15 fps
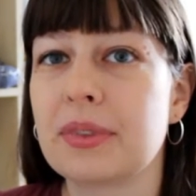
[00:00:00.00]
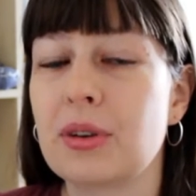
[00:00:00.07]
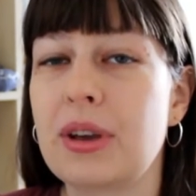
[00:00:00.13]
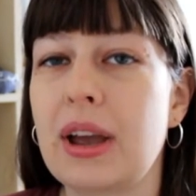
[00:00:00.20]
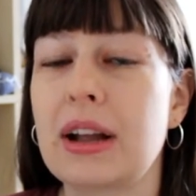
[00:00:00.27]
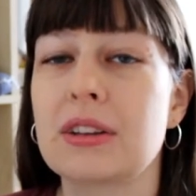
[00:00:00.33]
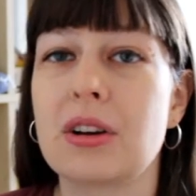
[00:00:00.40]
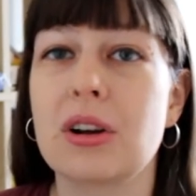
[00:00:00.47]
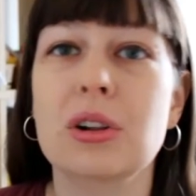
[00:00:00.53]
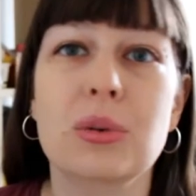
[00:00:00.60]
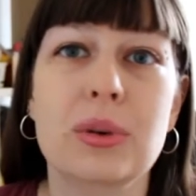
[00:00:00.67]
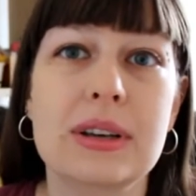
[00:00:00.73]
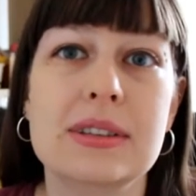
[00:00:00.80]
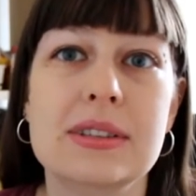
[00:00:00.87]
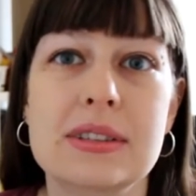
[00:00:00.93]
can't
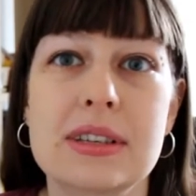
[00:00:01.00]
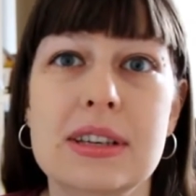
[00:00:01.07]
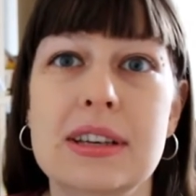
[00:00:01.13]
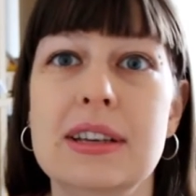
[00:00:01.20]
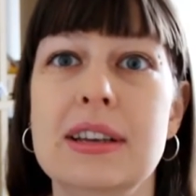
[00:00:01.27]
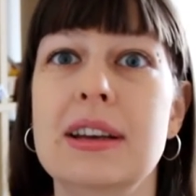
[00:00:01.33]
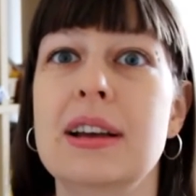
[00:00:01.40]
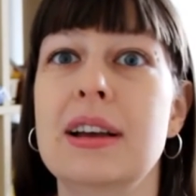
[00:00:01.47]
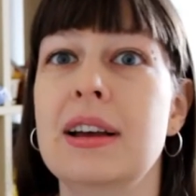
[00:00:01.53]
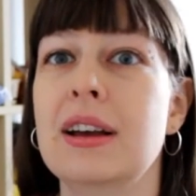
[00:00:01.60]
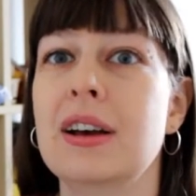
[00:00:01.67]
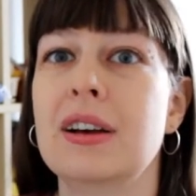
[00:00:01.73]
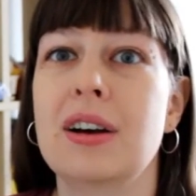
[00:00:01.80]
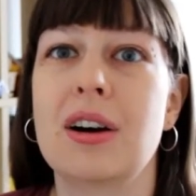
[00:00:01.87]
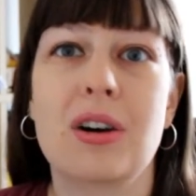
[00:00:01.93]
always see
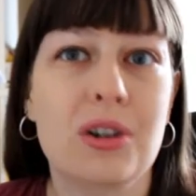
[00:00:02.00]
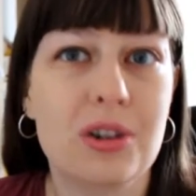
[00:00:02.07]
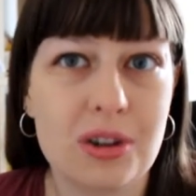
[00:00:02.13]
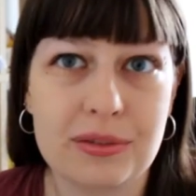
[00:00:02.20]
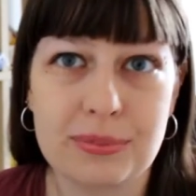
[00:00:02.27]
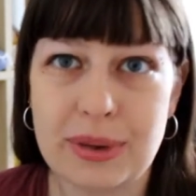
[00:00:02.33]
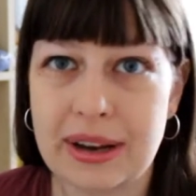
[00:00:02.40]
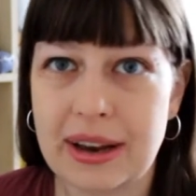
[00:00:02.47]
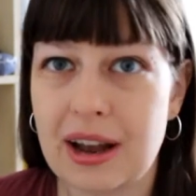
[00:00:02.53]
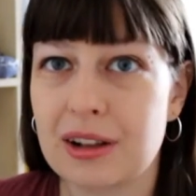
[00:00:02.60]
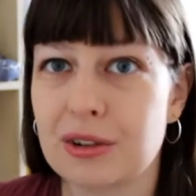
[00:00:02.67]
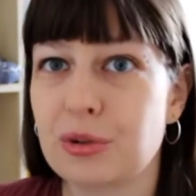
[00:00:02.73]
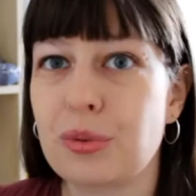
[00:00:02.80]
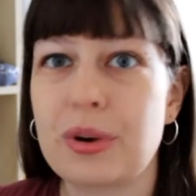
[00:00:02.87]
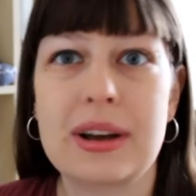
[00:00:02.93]
all of my
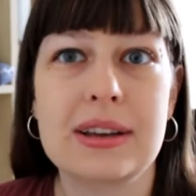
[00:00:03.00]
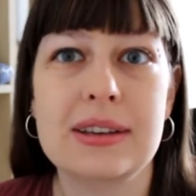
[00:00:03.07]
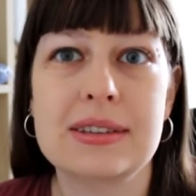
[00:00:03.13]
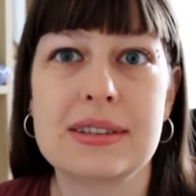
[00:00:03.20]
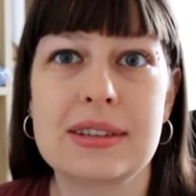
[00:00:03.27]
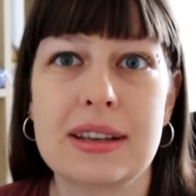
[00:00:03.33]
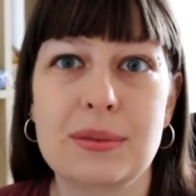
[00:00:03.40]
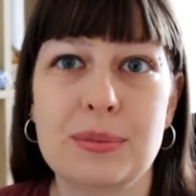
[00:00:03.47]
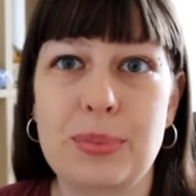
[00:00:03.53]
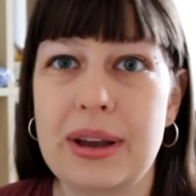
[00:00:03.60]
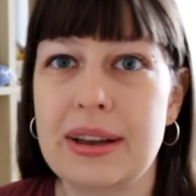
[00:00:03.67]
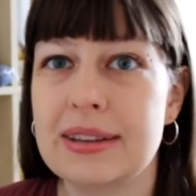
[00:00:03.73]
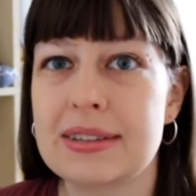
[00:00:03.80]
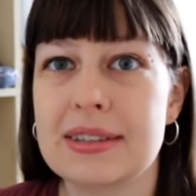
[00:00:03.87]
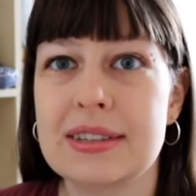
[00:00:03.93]
colorways and
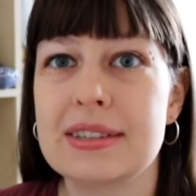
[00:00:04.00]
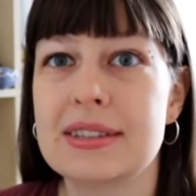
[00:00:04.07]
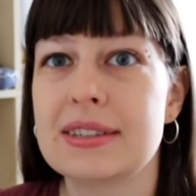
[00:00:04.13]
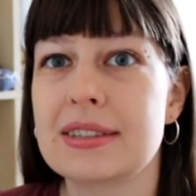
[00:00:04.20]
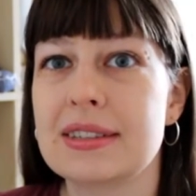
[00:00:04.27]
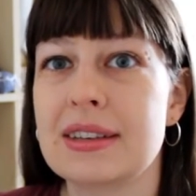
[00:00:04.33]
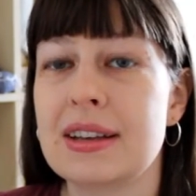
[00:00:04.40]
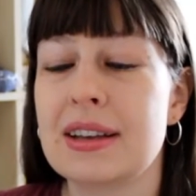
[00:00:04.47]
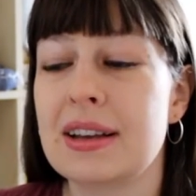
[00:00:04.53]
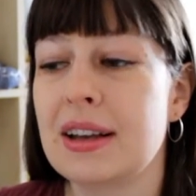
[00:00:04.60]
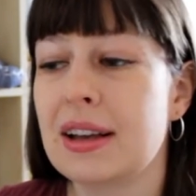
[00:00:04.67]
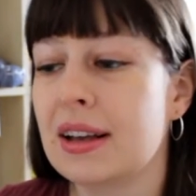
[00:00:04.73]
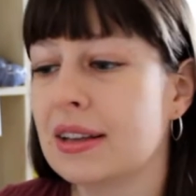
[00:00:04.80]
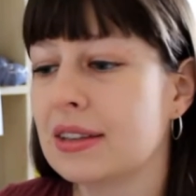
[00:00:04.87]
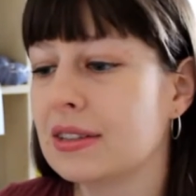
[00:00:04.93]
bases.
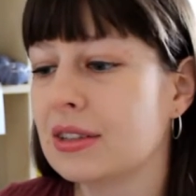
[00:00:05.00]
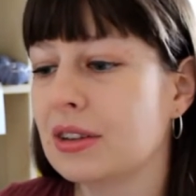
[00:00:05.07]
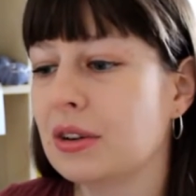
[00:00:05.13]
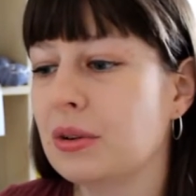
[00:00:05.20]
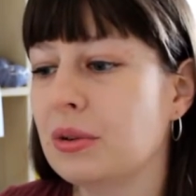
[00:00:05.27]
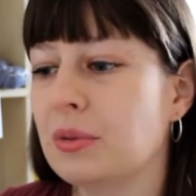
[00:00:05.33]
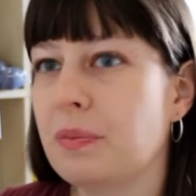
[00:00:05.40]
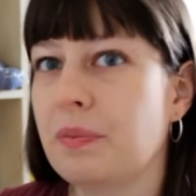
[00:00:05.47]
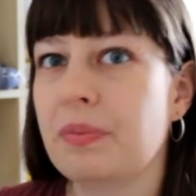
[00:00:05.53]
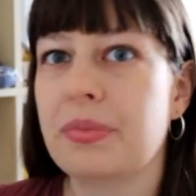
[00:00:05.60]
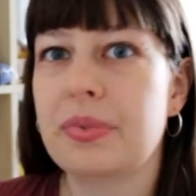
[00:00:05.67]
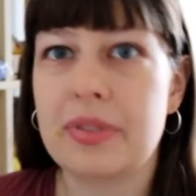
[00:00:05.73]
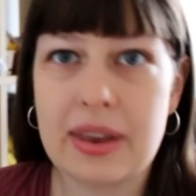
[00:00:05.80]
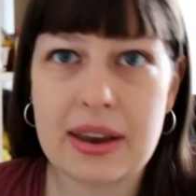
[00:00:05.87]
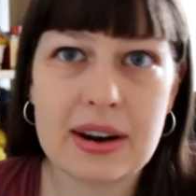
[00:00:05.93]
So
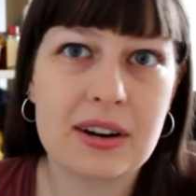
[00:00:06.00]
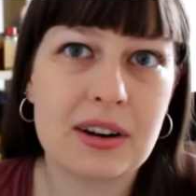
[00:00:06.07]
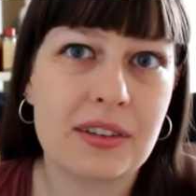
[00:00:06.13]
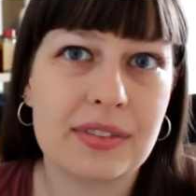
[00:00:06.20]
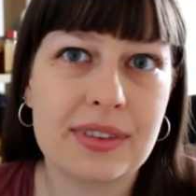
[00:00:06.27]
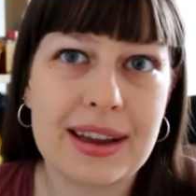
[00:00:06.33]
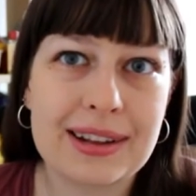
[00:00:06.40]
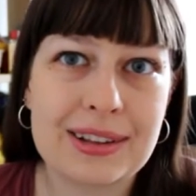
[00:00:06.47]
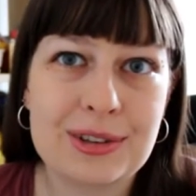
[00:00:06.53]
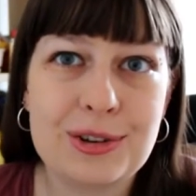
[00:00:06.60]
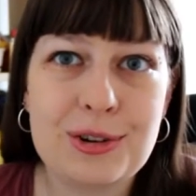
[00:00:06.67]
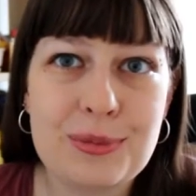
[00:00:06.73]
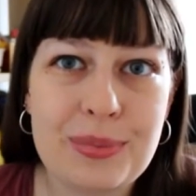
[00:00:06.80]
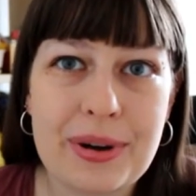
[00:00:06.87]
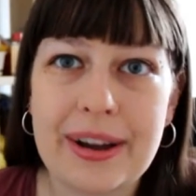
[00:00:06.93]
there on that
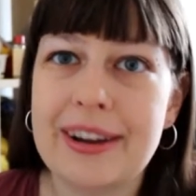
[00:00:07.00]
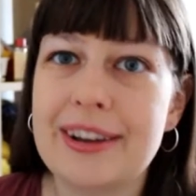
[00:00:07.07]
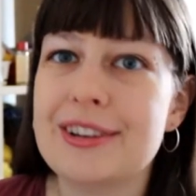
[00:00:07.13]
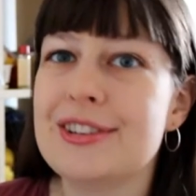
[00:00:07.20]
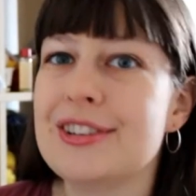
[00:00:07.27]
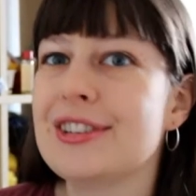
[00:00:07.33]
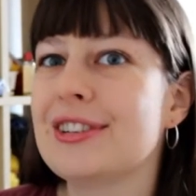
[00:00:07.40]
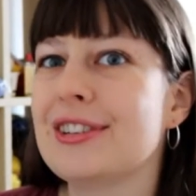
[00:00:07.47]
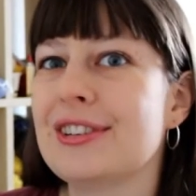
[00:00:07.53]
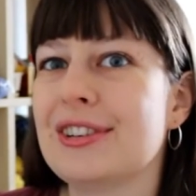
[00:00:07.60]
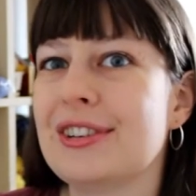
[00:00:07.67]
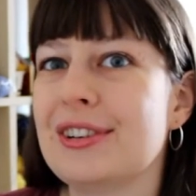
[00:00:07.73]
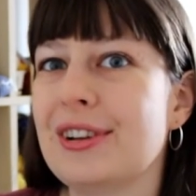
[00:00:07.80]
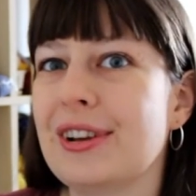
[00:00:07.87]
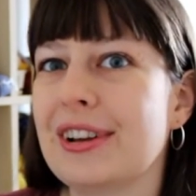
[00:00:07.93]
new page
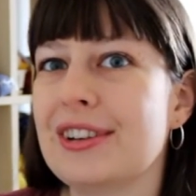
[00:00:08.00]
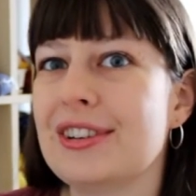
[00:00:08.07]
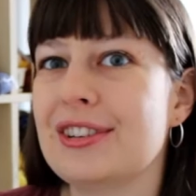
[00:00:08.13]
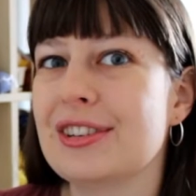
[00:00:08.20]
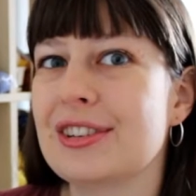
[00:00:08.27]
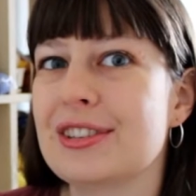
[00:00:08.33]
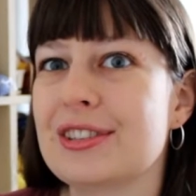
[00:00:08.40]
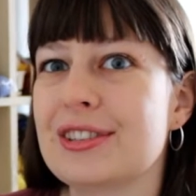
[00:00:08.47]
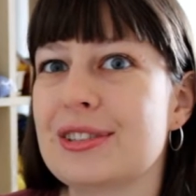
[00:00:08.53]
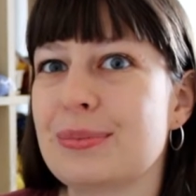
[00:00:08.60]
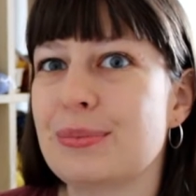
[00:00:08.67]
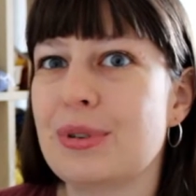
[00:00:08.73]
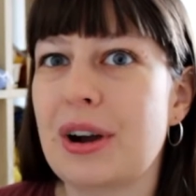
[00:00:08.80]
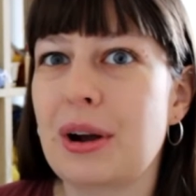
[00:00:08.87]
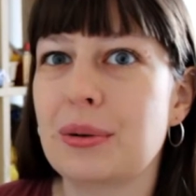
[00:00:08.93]
you can
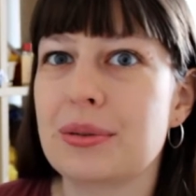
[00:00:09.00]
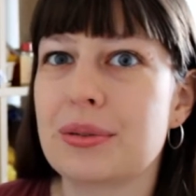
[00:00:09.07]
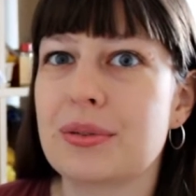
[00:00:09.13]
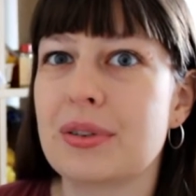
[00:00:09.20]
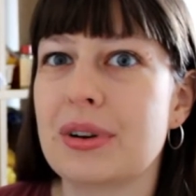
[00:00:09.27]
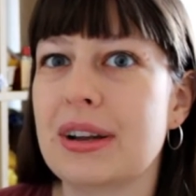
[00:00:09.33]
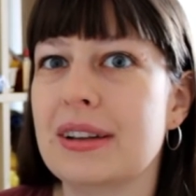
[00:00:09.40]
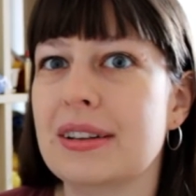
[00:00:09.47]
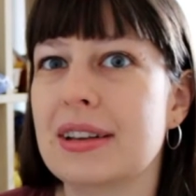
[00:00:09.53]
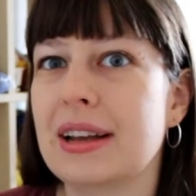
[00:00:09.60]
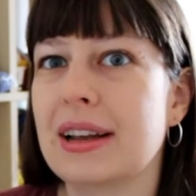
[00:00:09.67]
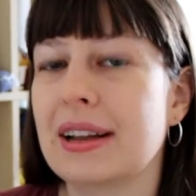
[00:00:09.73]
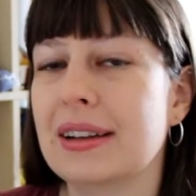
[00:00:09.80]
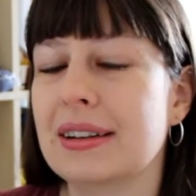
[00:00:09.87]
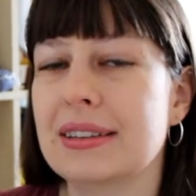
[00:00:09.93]
just browse through it,
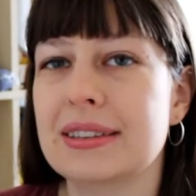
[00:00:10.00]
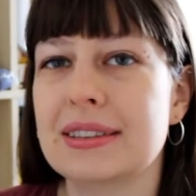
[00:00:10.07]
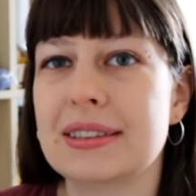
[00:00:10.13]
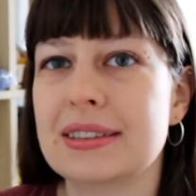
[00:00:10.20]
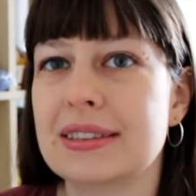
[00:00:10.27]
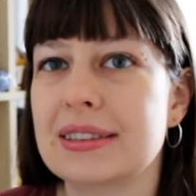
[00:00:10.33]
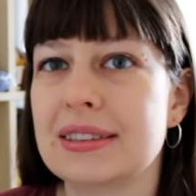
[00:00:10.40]
and